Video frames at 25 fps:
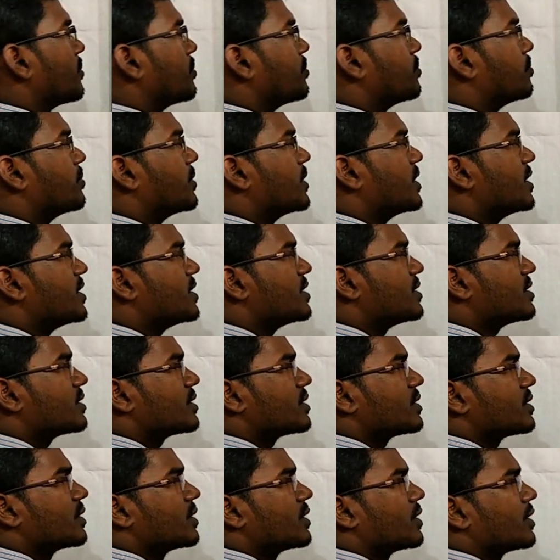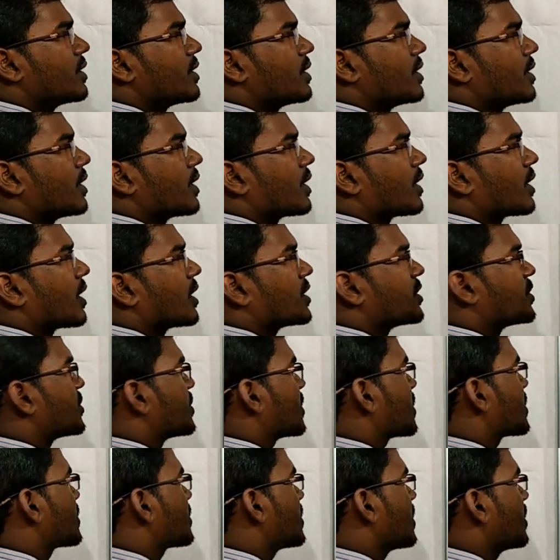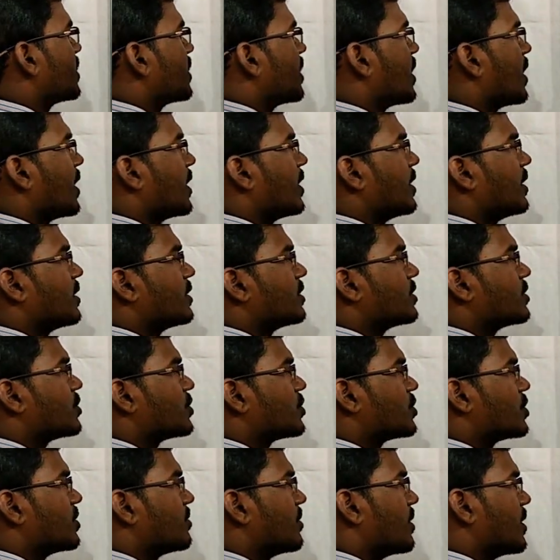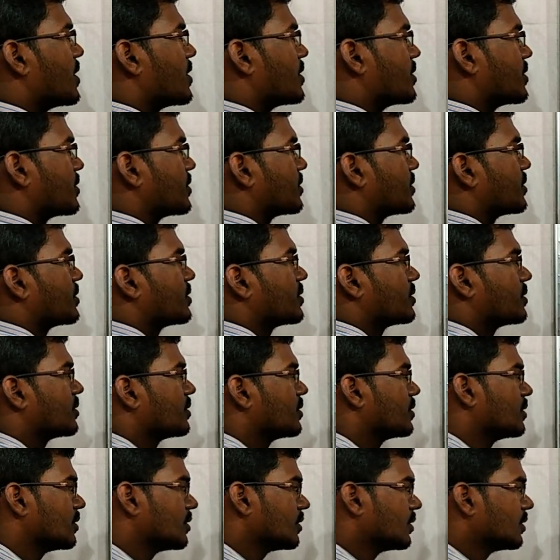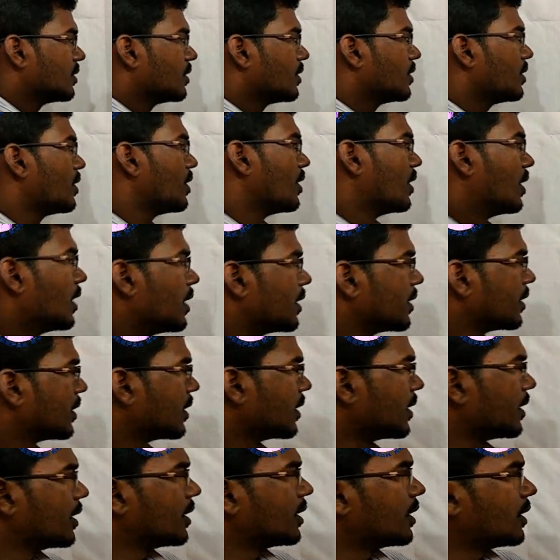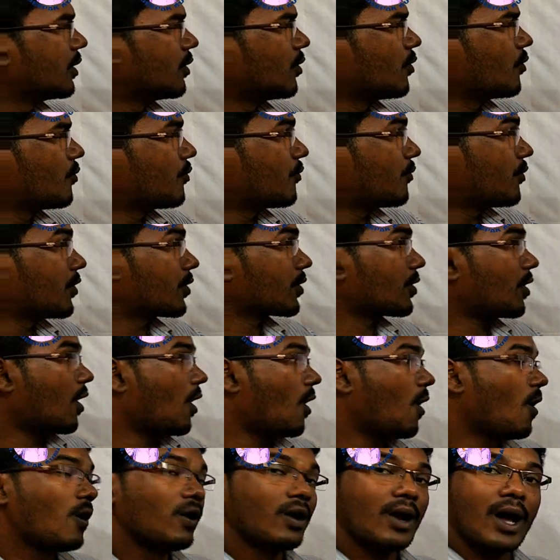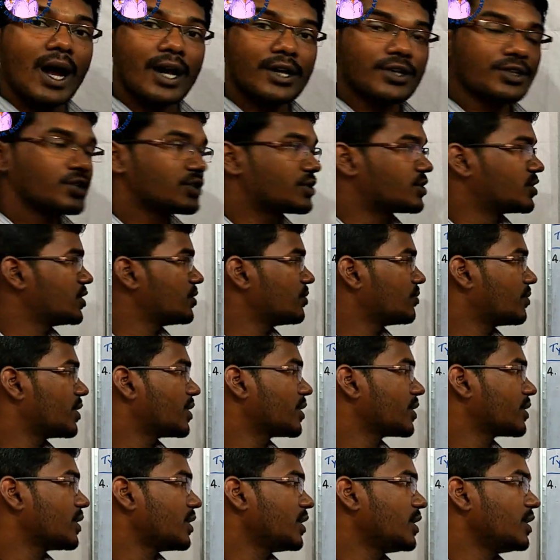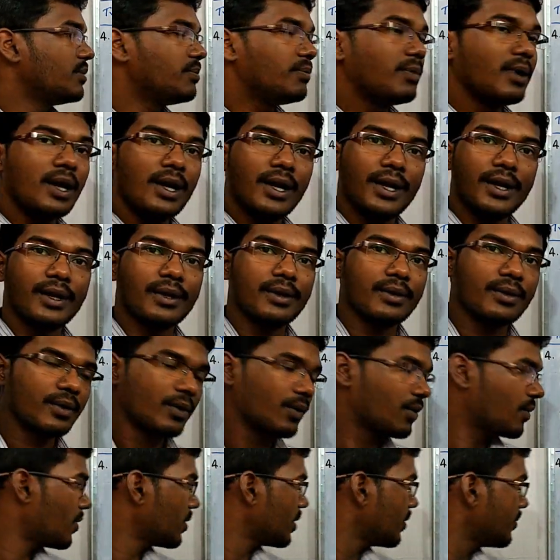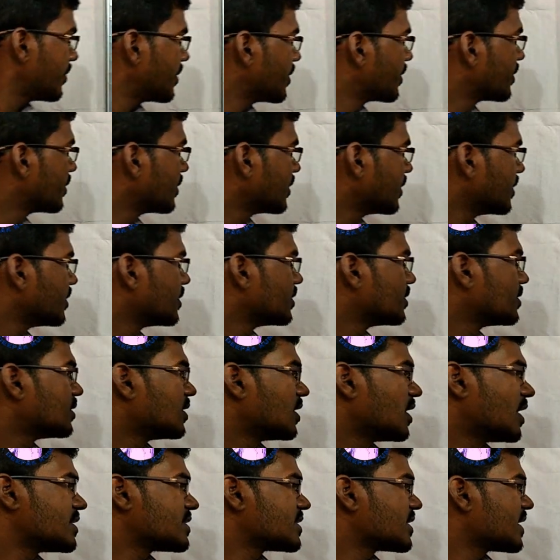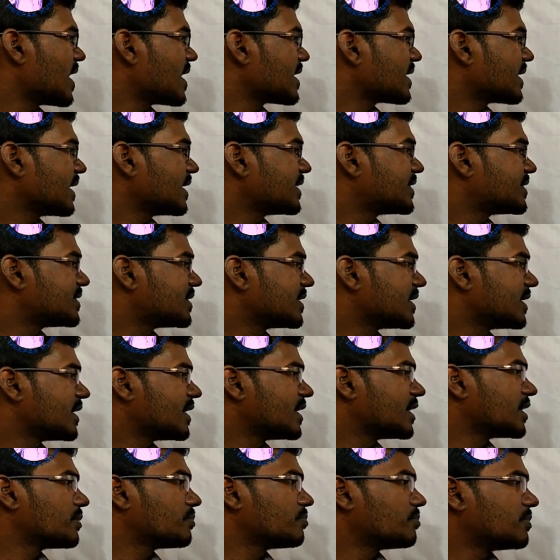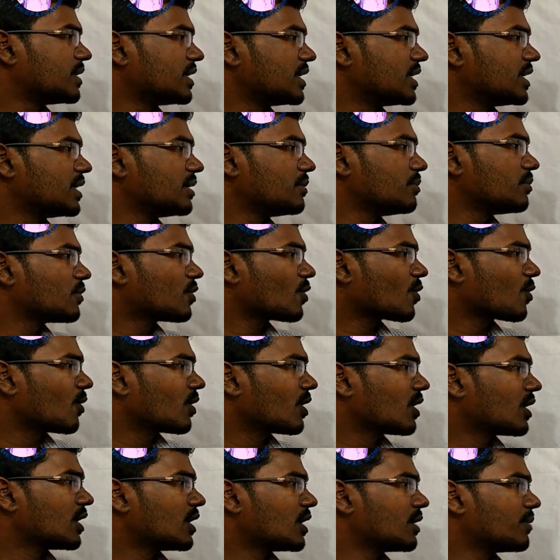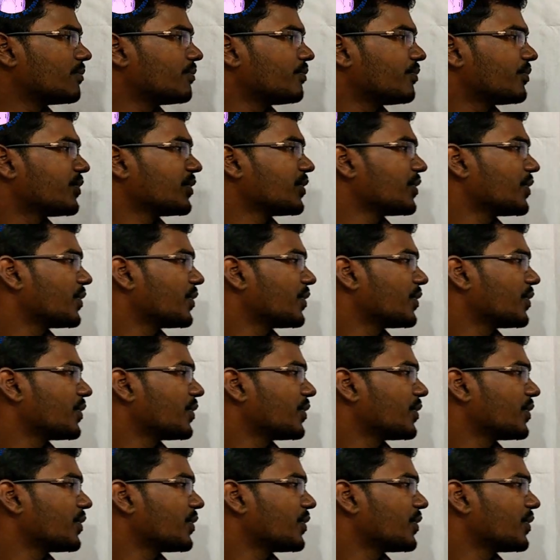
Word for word: breeze construction and sewage, and uh, for all R C C work in building. Okay friend, as like stair, beam, column,